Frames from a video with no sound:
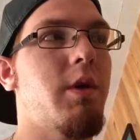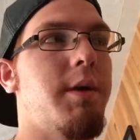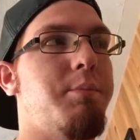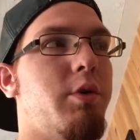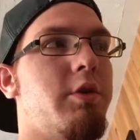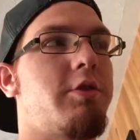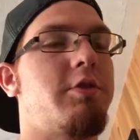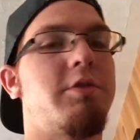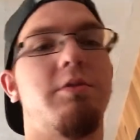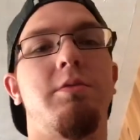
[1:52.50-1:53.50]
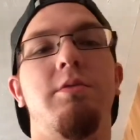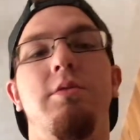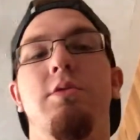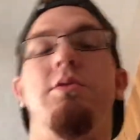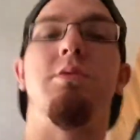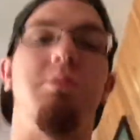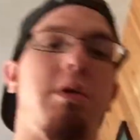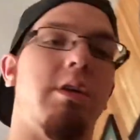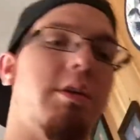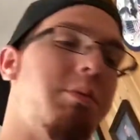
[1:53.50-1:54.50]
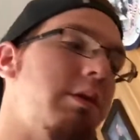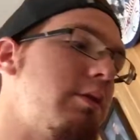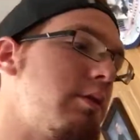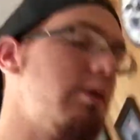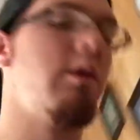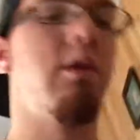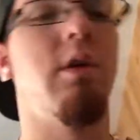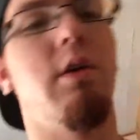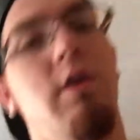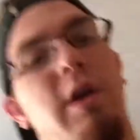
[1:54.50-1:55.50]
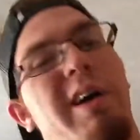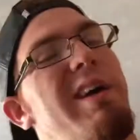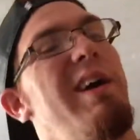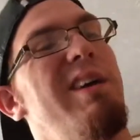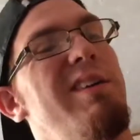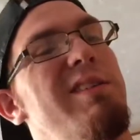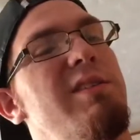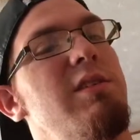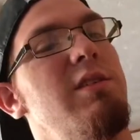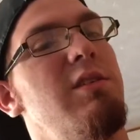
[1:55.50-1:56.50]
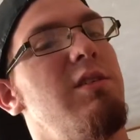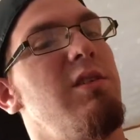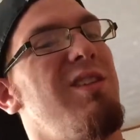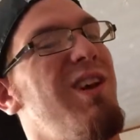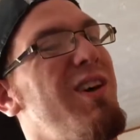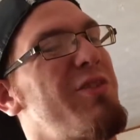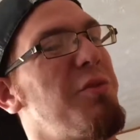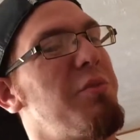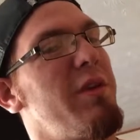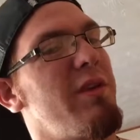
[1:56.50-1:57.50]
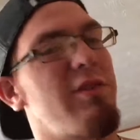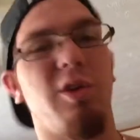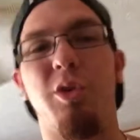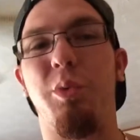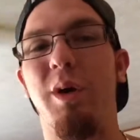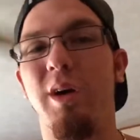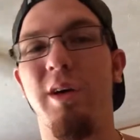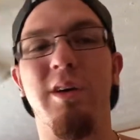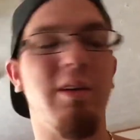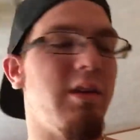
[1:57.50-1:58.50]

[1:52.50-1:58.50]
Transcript: I pushed my limits. I kinda lost some things on the way.